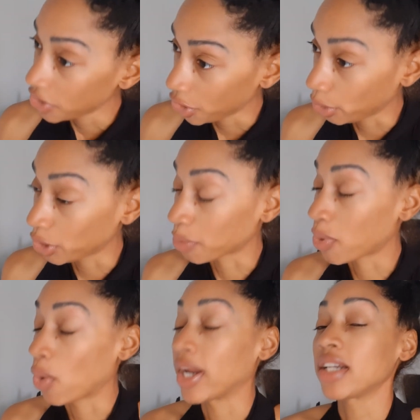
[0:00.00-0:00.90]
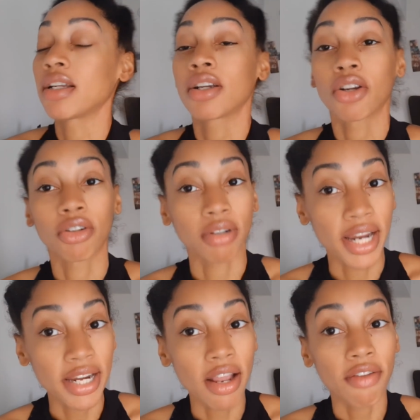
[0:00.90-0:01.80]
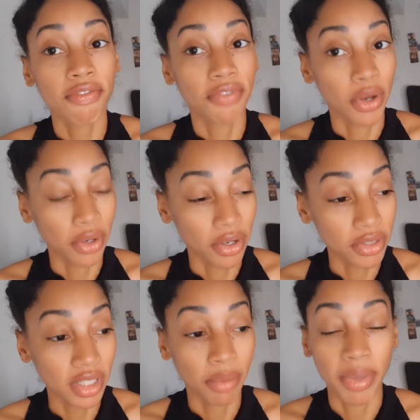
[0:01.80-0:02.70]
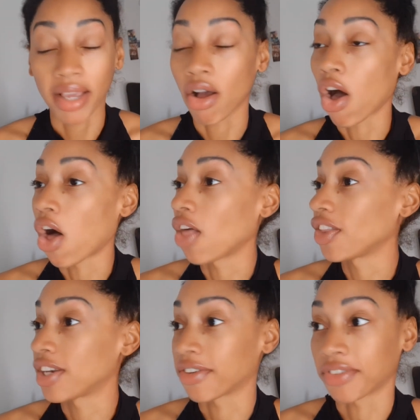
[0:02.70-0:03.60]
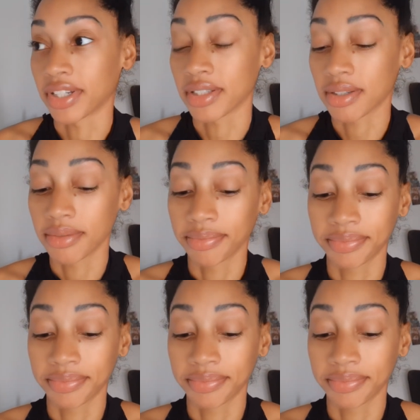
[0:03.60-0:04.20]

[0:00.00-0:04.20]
To your point, great photos can make all the difference.